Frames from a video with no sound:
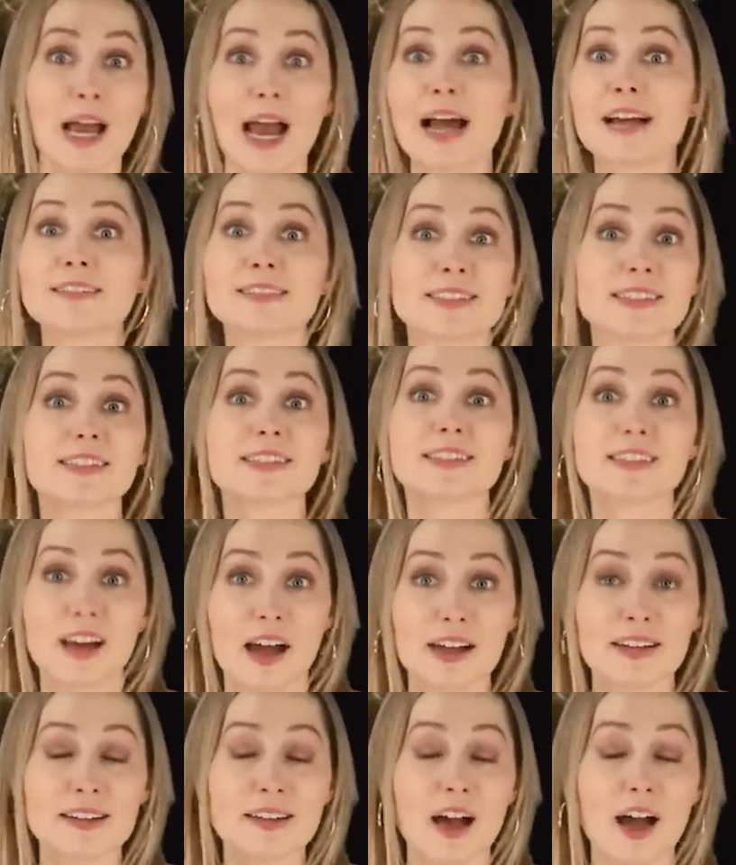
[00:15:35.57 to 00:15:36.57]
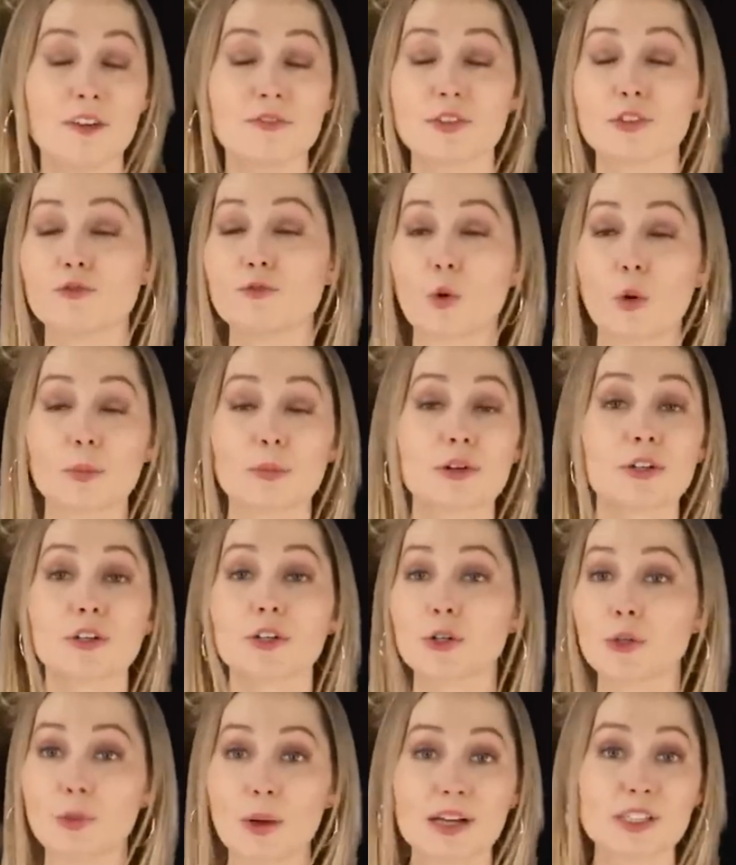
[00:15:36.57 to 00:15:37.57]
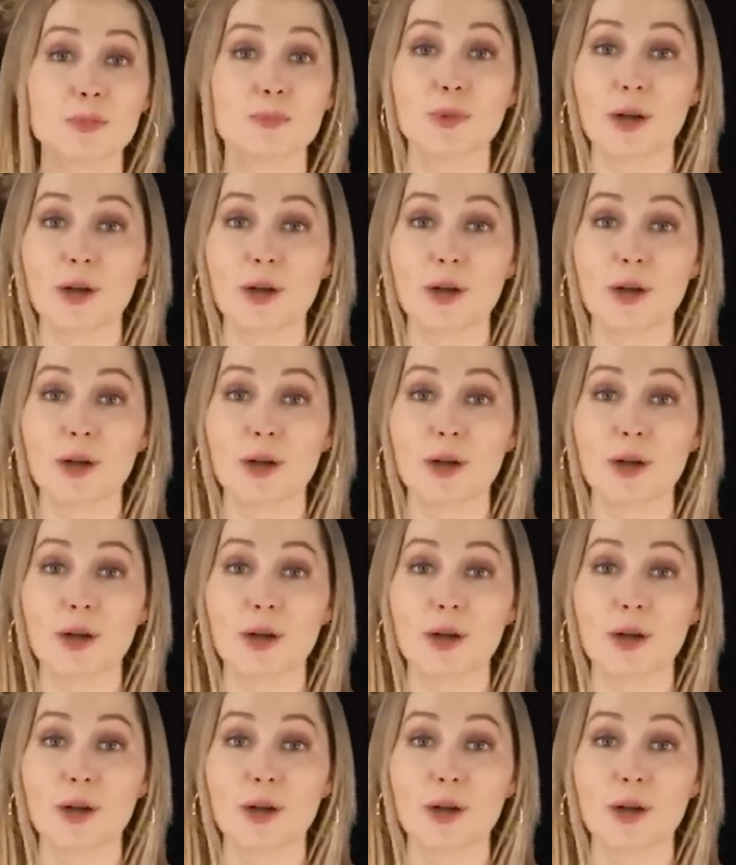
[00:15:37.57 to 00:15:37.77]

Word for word: as the son of the former US